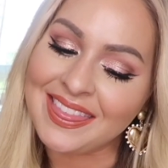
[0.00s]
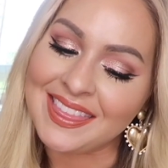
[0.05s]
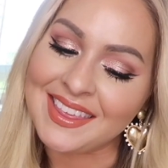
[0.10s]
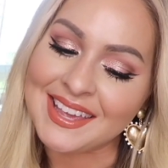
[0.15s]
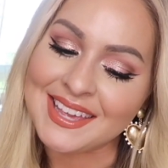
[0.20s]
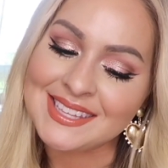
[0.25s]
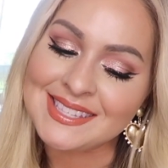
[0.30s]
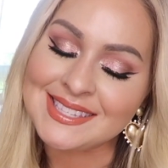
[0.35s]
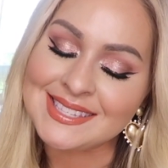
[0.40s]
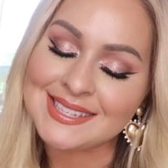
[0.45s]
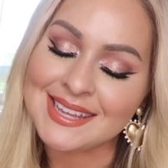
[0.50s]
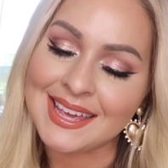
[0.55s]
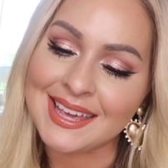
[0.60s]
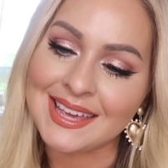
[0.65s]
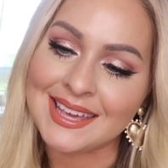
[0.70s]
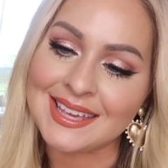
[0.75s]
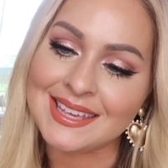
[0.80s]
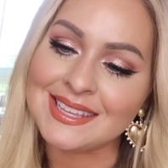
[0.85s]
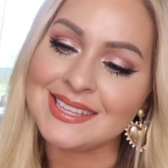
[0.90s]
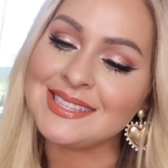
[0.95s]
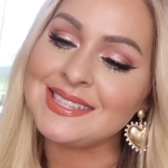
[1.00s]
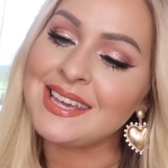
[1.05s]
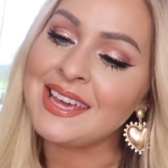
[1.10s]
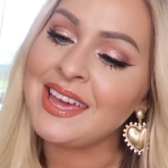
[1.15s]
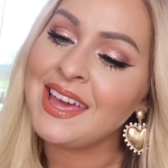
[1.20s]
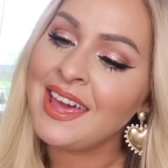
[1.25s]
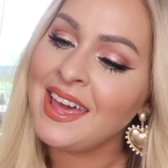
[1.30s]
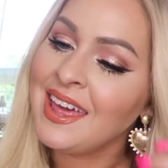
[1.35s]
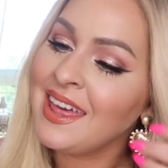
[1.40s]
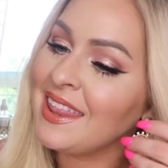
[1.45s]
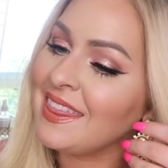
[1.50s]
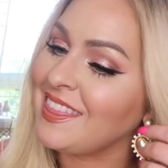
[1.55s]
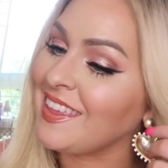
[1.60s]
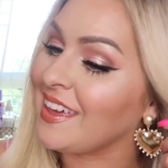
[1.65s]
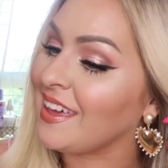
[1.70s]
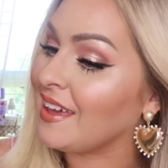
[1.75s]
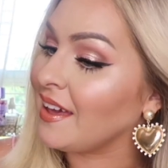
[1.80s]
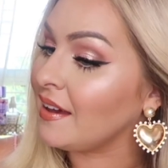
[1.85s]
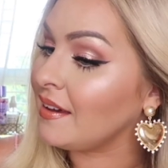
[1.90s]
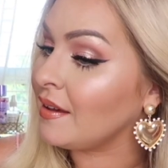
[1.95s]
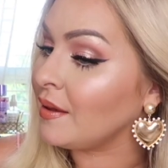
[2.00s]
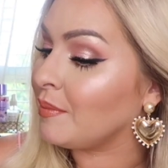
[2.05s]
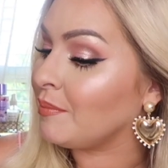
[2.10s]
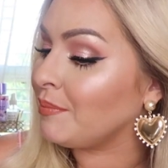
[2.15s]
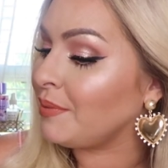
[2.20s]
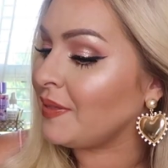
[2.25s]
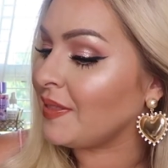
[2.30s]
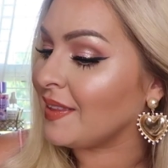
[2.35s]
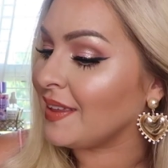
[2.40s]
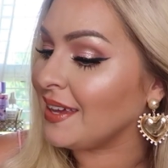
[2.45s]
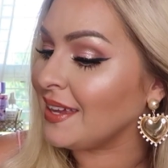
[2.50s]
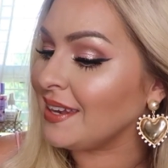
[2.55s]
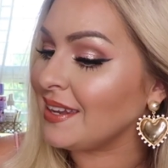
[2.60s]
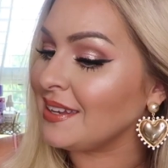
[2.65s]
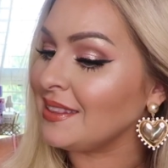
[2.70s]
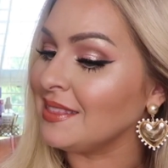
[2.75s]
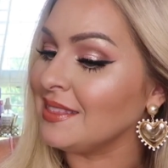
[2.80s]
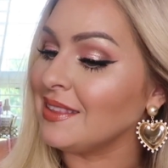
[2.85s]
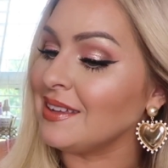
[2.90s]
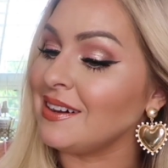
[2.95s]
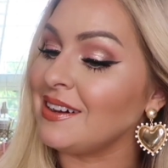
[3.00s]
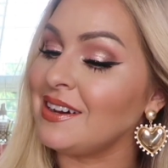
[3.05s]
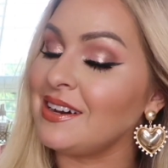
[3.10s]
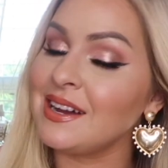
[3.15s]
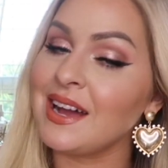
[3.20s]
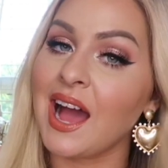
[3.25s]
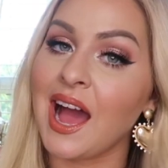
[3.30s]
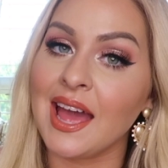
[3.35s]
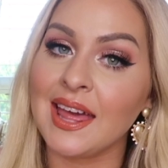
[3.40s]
this is the completed look.